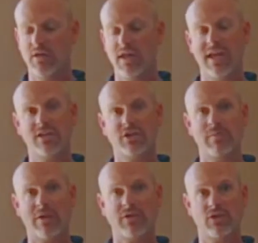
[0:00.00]
The hinge is
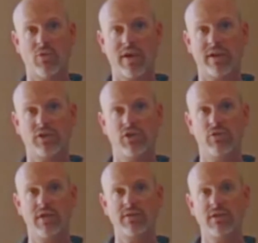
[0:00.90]
mounted directly to
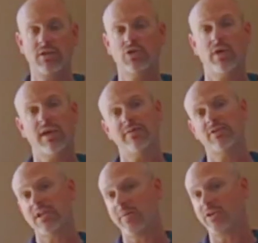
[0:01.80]
this, so it gives
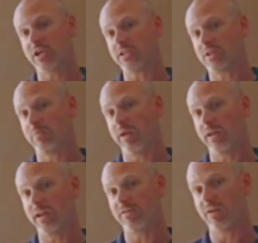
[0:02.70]
some
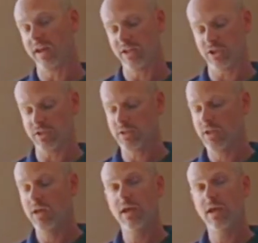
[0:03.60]
adjustability for hinges.